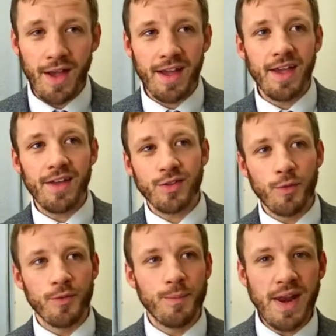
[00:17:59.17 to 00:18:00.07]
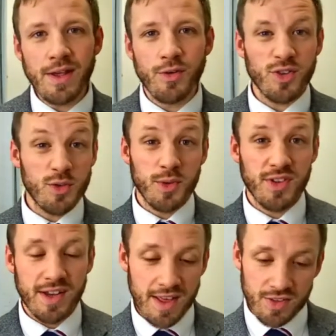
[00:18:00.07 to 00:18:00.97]
So many Christians would
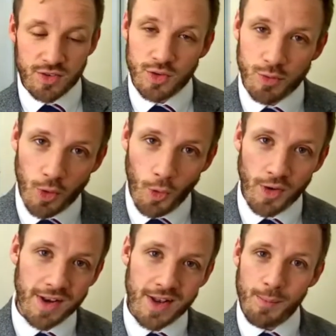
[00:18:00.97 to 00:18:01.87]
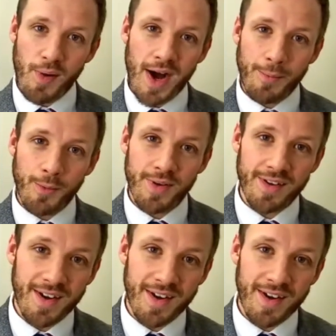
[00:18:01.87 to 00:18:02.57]
say it's just recorded in the Bible in a kind